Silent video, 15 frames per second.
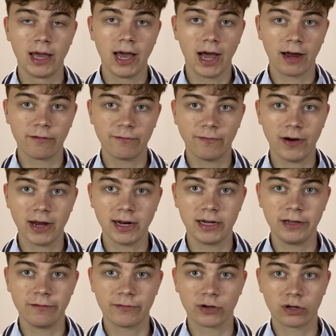And
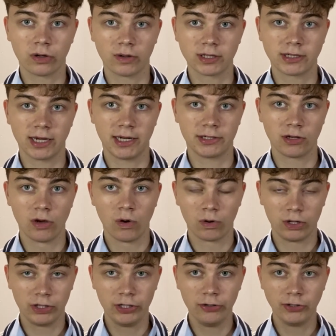finally, for content,
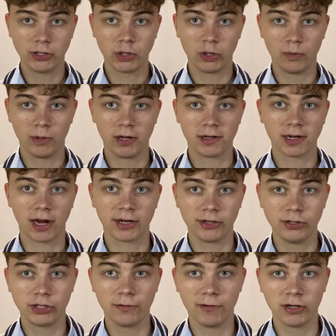YouTubers and
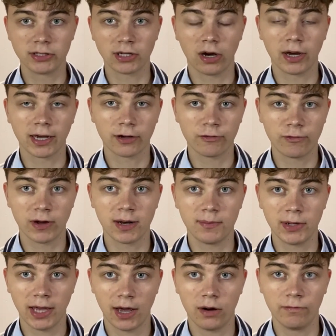YouTube videos are
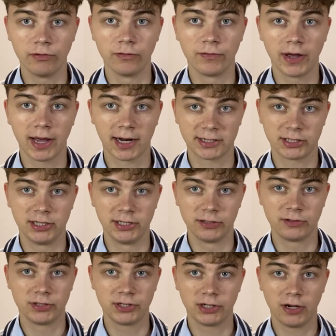incredibly helpful for English
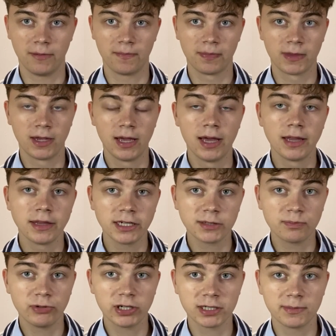literature. This
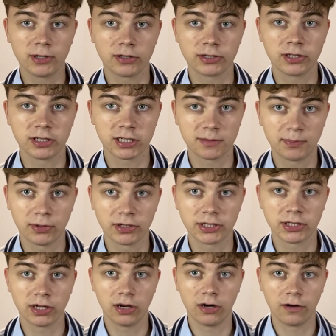brings me on to the
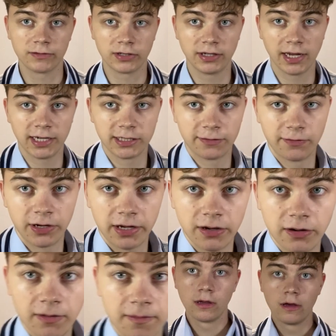sponsor of today's
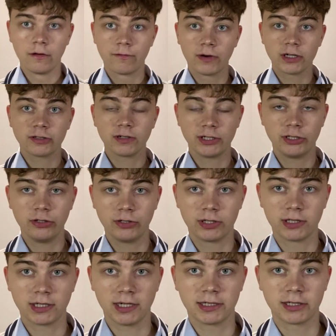video. First Rate
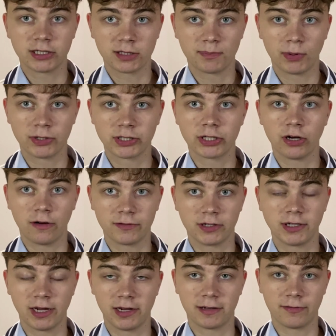Tutors is the sponsor of
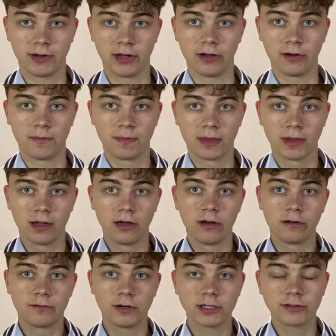today's video.
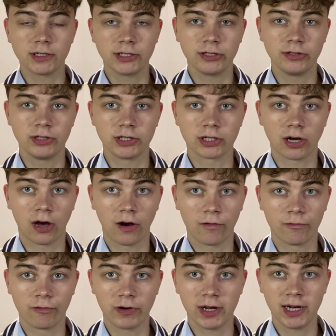First Rate Tutors are
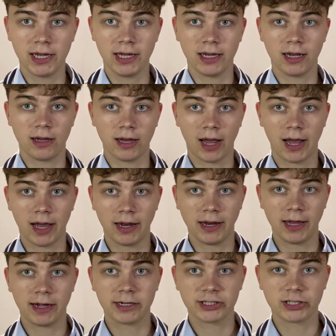really an
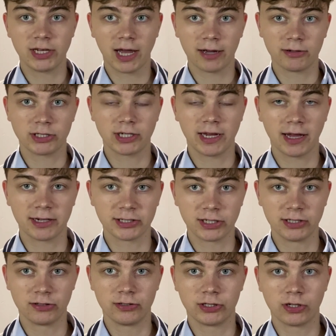English language and English
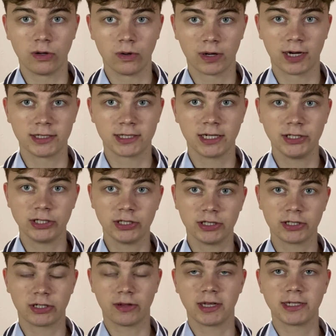literature organisation,
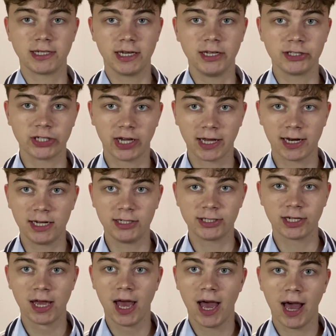so they teach English
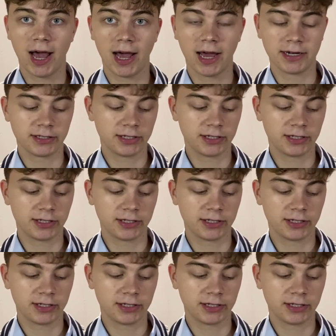and